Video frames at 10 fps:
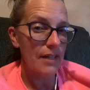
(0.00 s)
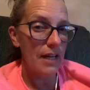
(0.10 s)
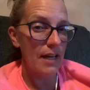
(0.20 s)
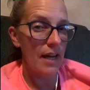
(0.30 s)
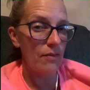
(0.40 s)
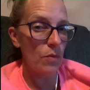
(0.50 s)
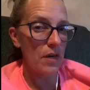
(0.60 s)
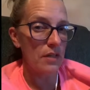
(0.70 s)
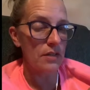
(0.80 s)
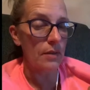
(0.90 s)
I have
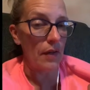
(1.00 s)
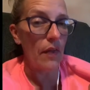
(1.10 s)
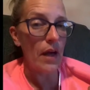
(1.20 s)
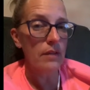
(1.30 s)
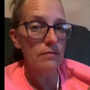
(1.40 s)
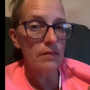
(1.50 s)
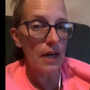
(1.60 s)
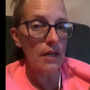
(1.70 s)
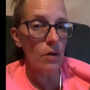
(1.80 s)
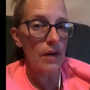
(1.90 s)
awareness around that. I
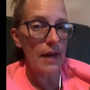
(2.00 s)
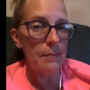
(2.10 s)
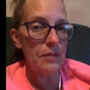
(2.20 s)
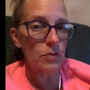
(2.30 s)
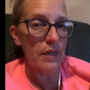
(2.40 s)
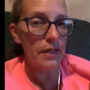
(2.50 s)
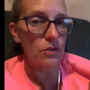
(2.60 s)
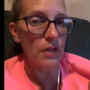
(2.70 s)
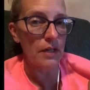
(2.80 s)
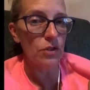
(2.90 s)
know what happens when I do
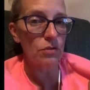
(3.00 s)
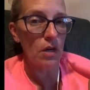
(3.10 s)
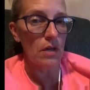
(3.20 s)
that too long.